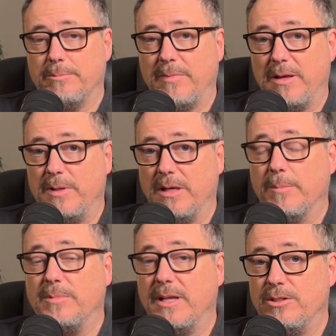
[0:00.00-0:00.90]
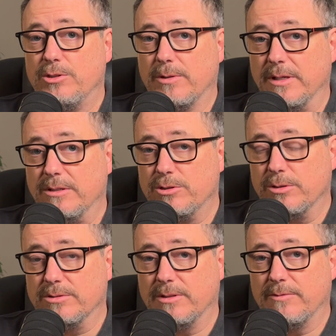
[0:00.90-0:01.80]
maybe update your
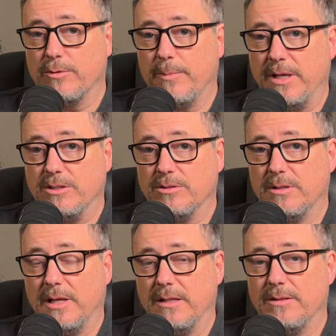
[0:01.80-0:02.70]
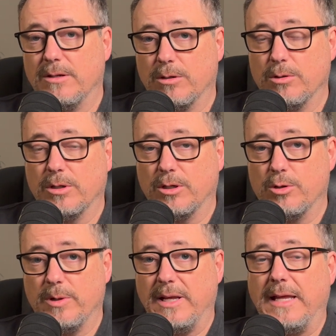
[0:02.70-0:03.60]
insurance information, and they're going to
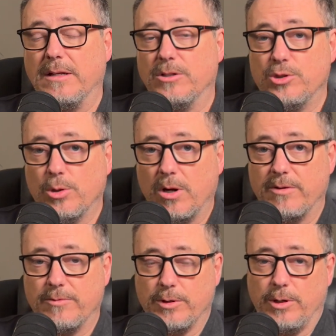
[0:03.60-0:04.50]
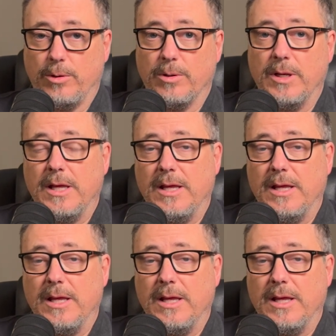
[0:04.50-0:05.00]
create a chart for you